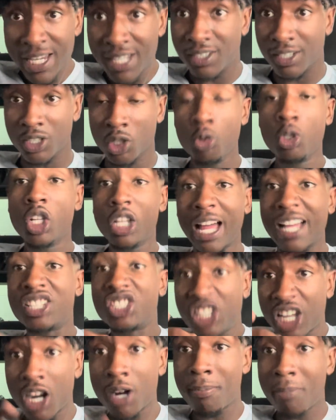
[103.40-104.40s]
You look like
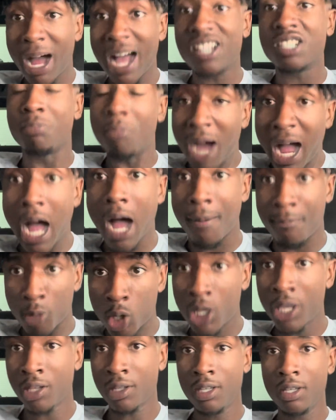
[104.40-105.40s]
Cheddar Box Bob,
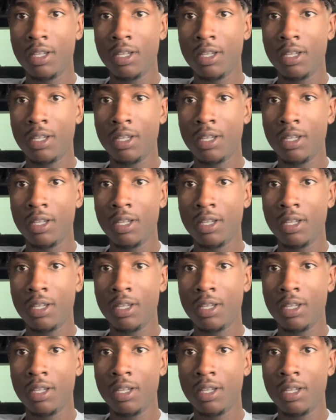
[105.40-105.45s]
boy.